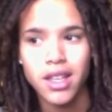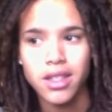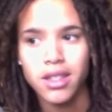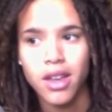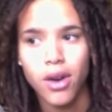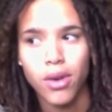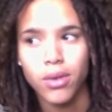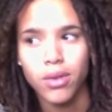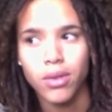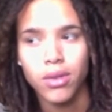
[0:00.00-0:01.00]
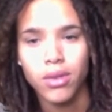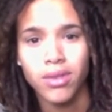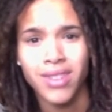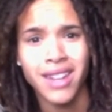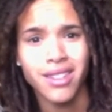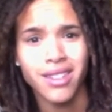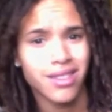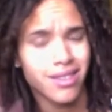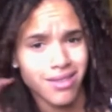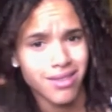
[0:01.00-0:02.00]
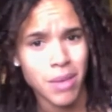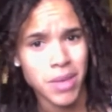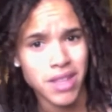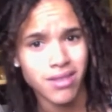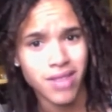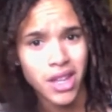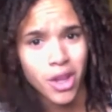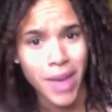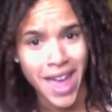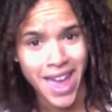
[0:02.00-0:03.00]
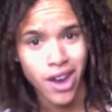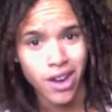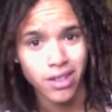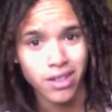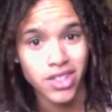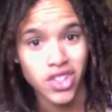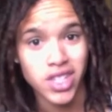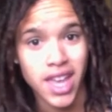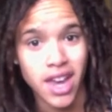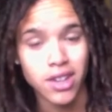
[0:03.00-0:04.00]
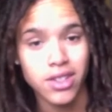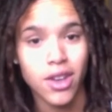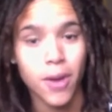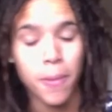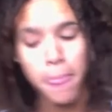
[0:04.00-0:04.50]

so let alone my hair, it's just hair, so